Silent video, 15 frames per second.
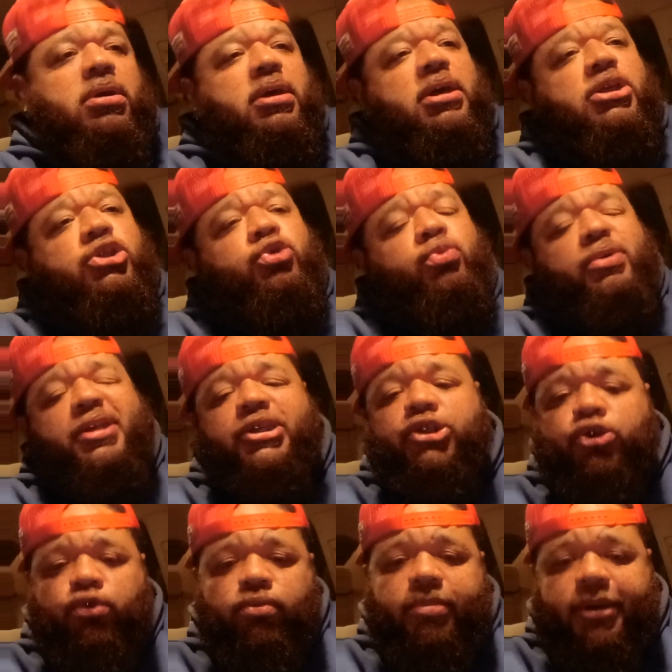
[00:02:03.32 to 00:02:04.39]
in
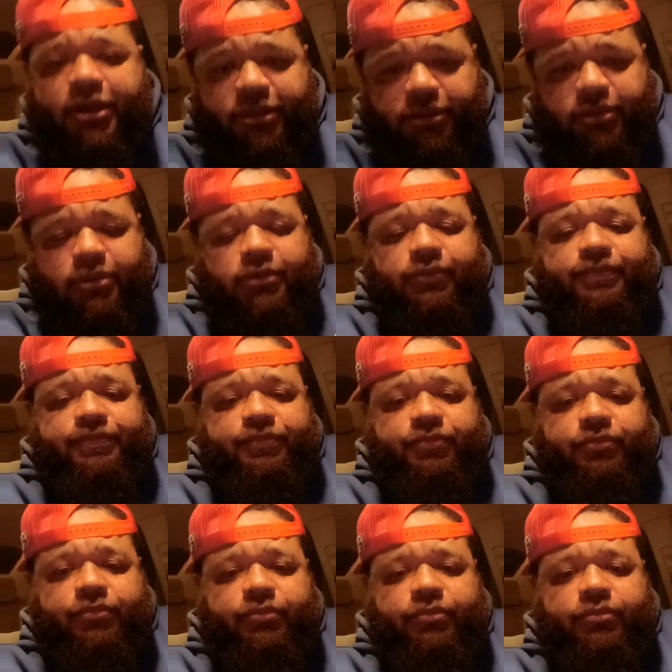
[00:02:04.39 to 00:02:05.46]
22 months.
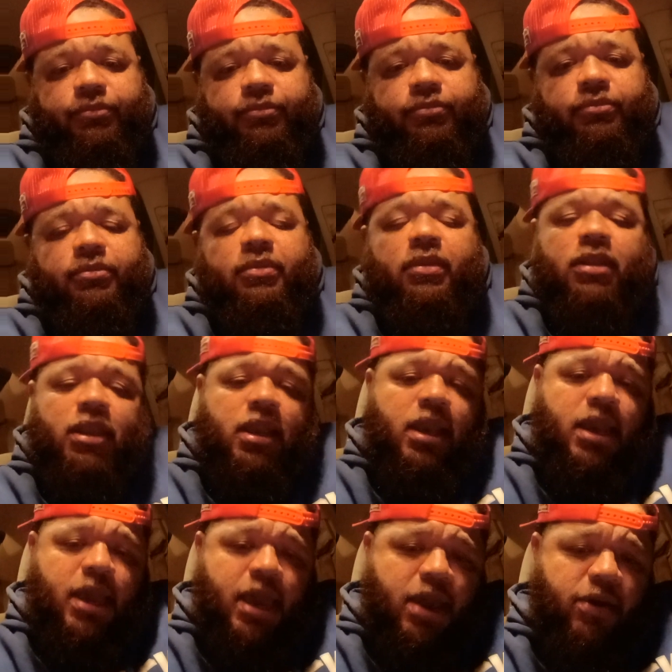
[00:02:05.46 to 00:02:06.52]

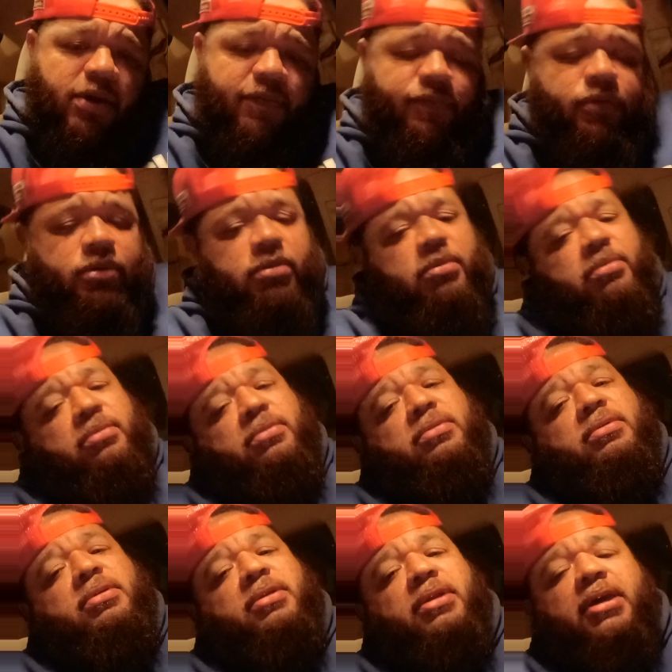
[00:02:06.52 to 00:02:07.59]
However,
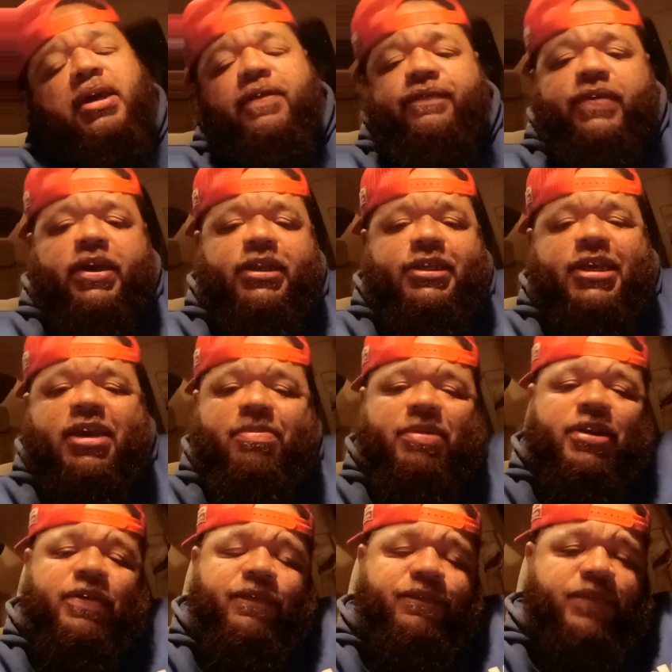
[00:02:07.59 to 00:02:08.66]
if they deem
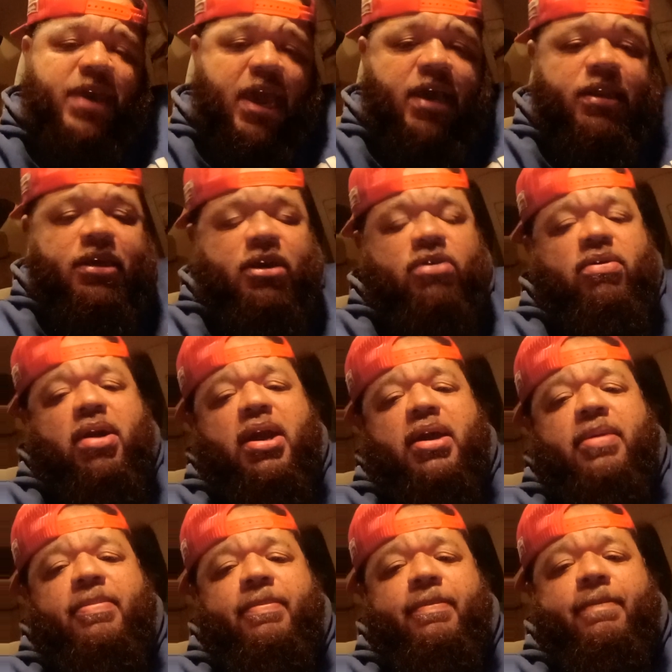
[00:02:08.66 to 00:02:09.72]
it a violent
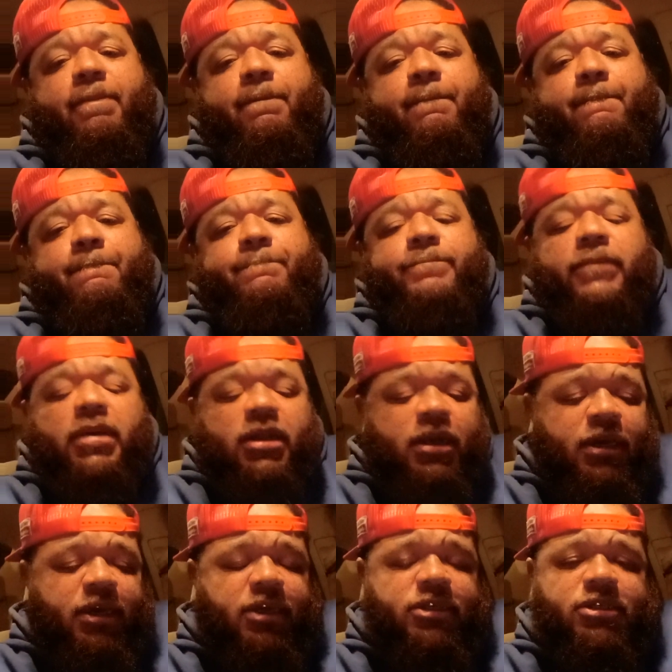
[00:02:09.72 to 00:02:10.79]
crime and I
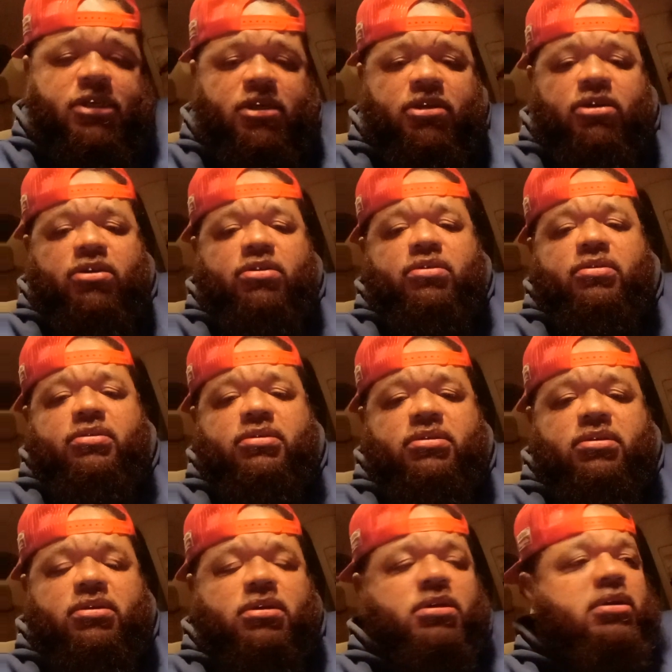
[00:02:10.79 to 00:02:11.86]
get 10 years,
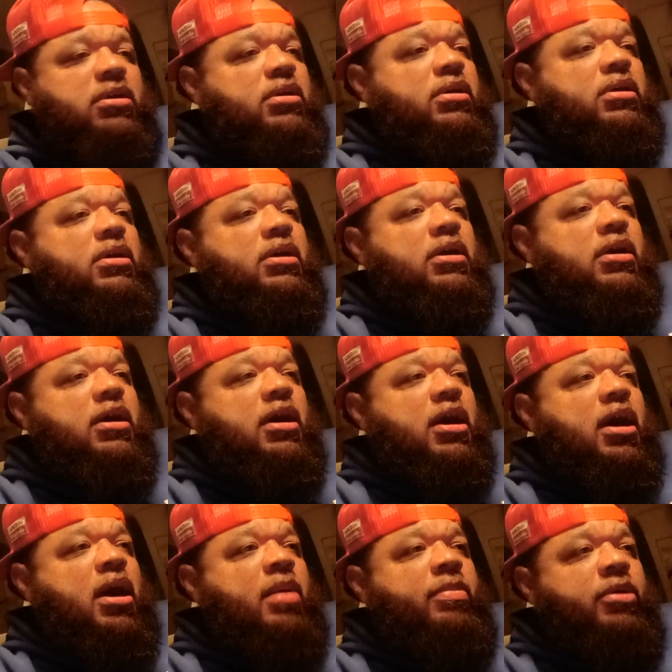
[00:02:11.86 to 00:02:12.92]

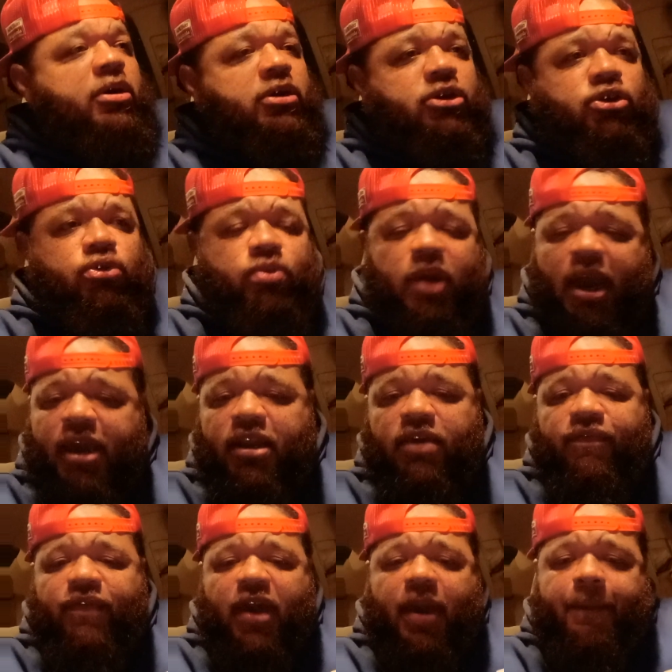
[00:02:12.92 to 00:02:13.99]
I'm going to do
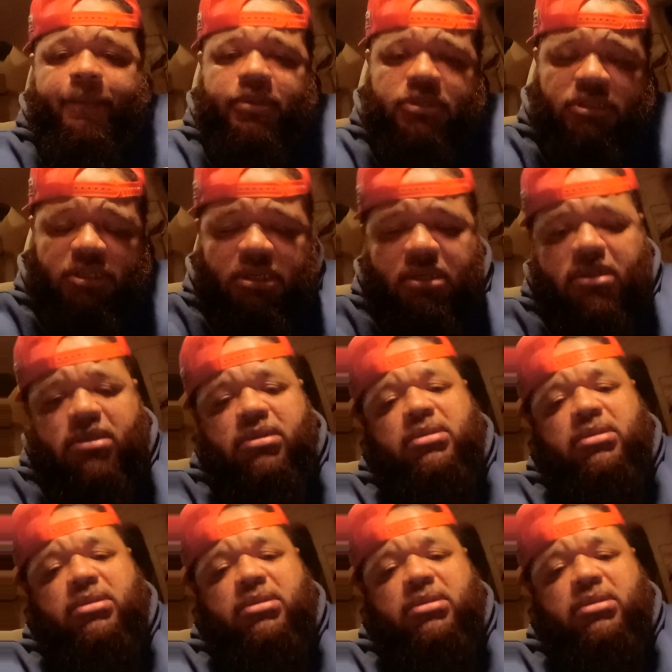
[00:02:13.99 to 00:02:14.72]
85%